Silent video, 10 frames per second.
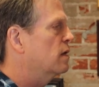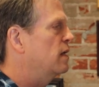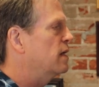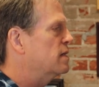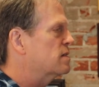
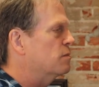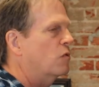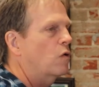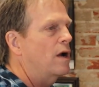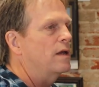getting some
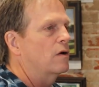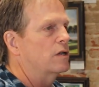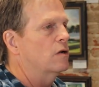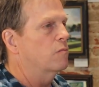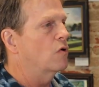gray
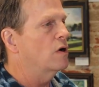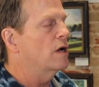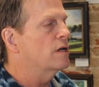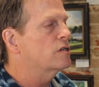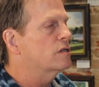on your
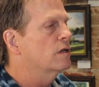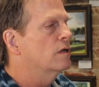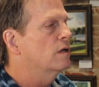brush